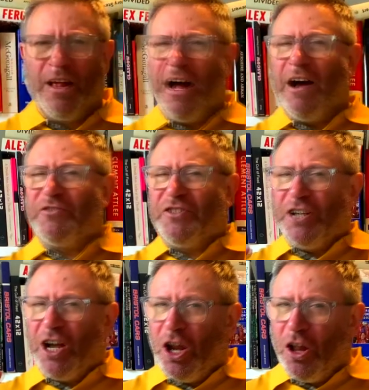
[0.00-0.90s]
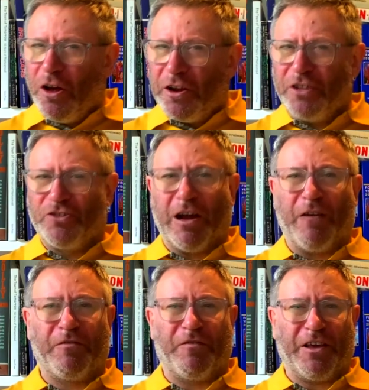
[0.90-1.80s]
I've seen a lot of the
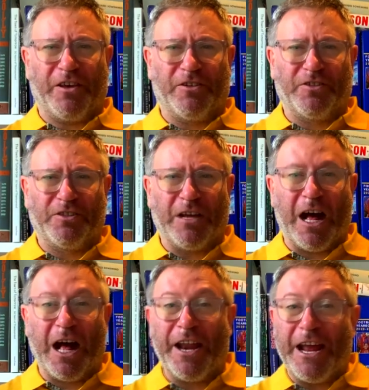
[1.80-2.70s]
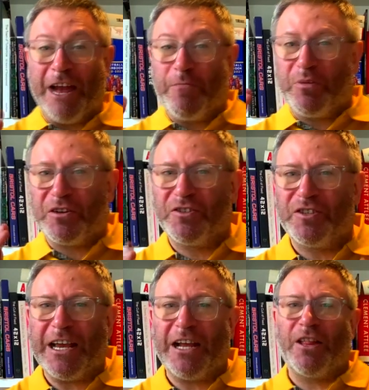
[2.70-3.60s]
draft figures, and in
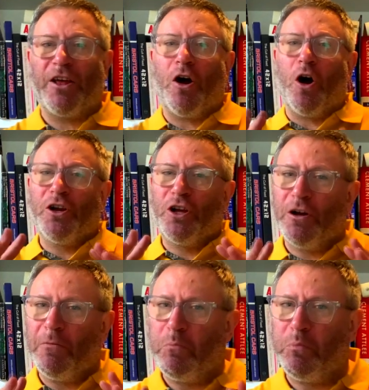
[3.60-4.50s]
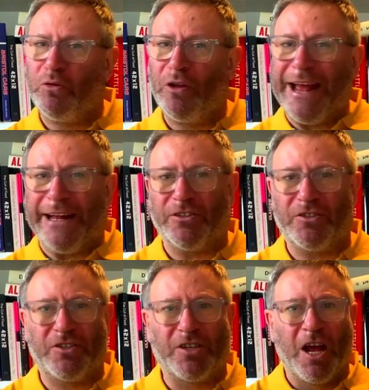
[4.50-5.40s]
particular on
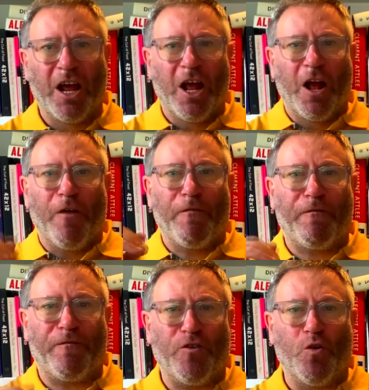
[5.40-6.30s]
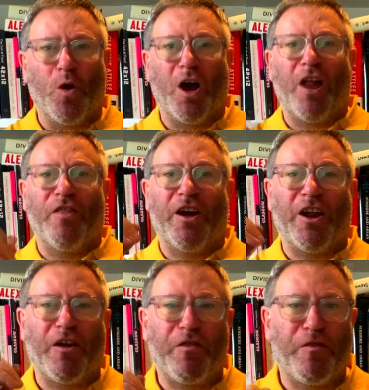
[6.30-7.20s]
complaints, fewer than
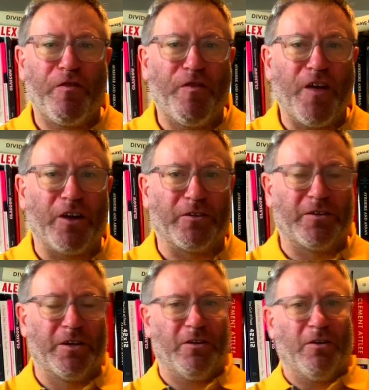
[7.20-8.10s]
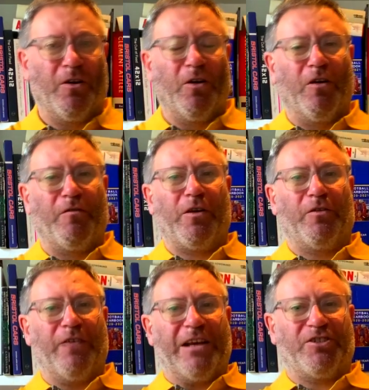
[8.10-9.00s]
a third of
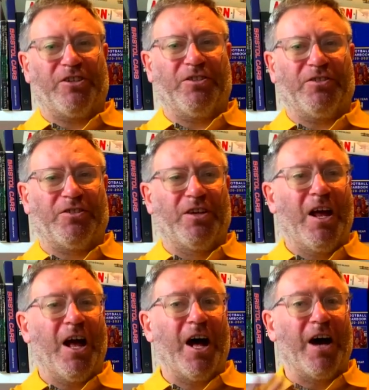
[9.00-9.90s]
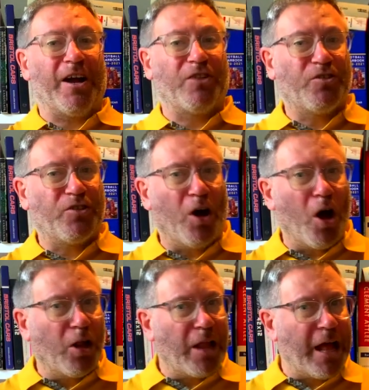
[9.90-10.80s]
residents are at all